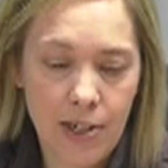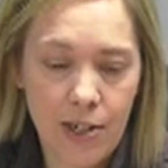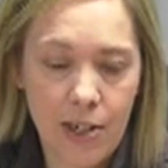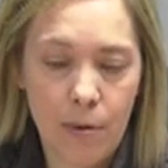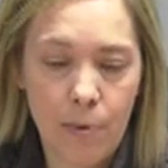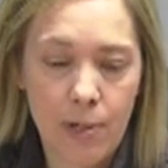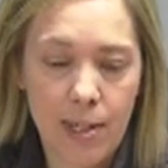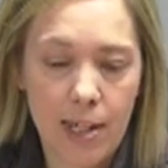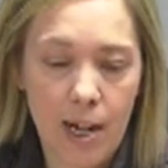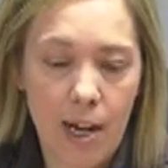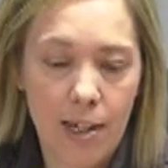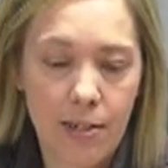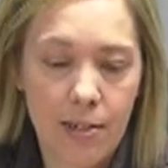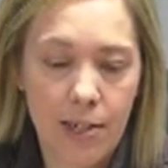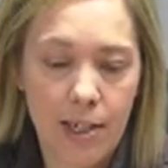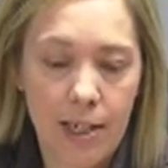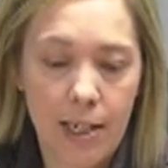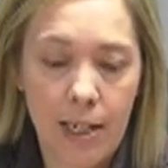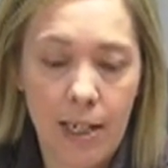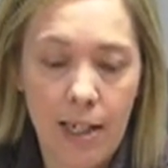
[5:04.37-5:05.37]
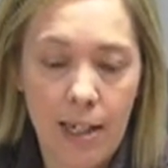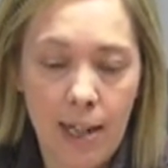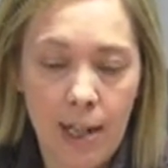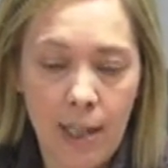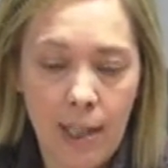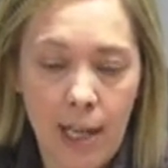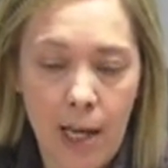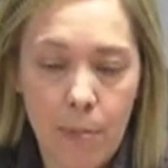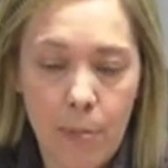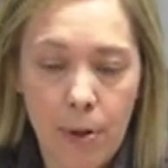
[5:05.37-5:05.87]
Wisconsin
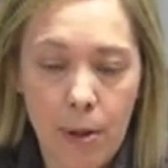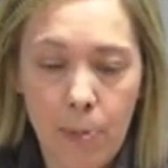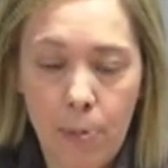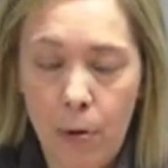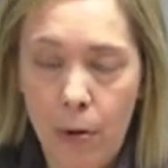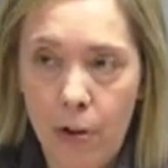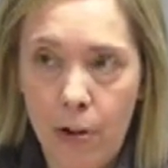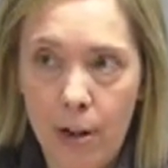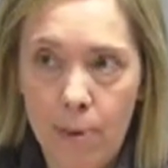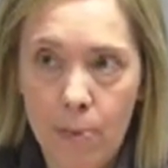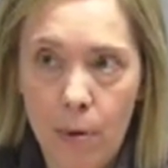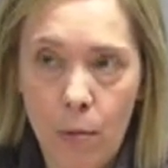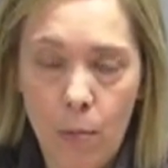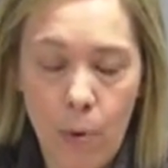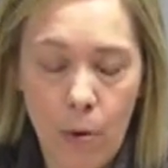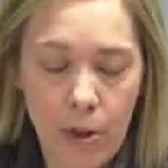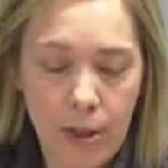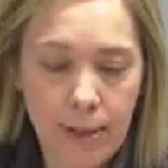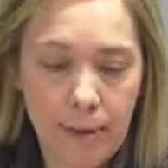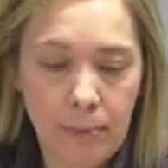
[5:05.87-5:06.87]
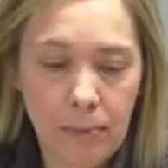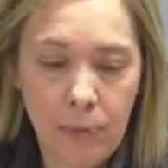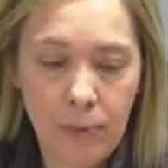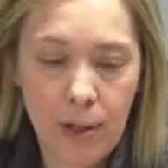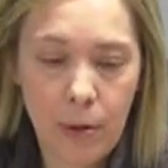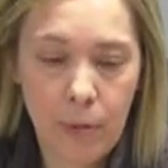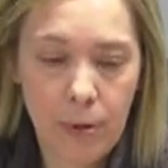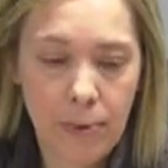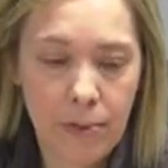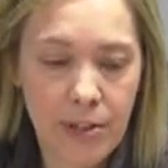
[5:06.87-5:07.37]
Library Program Award that
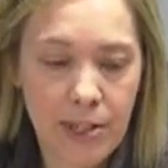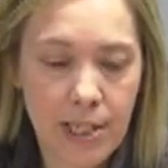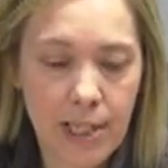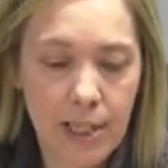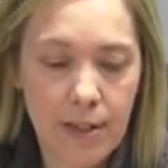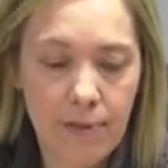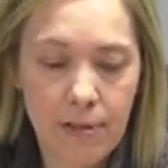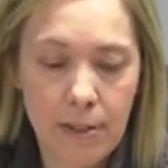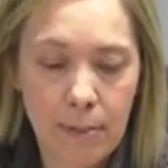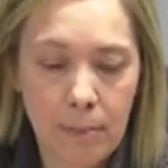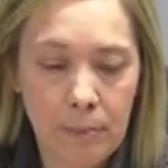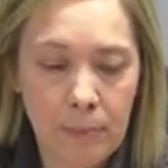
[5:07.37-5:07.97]
we received.